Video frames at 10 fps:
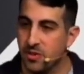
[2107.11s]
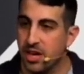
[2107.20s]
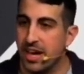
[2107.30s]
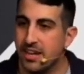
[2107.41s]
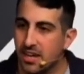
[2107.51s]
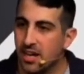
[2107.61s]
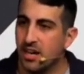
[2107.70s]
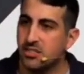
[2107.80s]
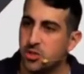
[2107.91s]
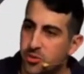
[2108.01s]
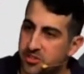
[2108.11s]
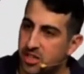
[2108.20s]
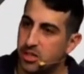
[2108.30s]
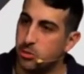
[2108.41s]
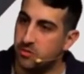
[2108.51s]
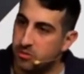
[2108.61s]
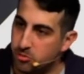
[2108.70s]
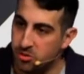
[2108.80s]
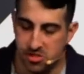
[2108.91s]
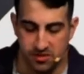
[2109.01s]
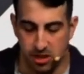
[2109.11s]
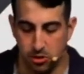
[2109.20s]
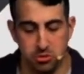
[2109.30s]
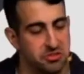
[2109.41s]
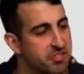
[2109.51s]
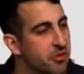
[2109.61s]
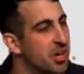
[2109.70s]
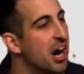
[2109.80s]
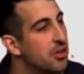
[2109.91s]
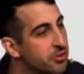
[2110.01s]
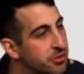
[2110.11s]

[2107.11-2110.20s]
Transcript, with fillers: And I just want to say to you if you're a person of color who's felt othered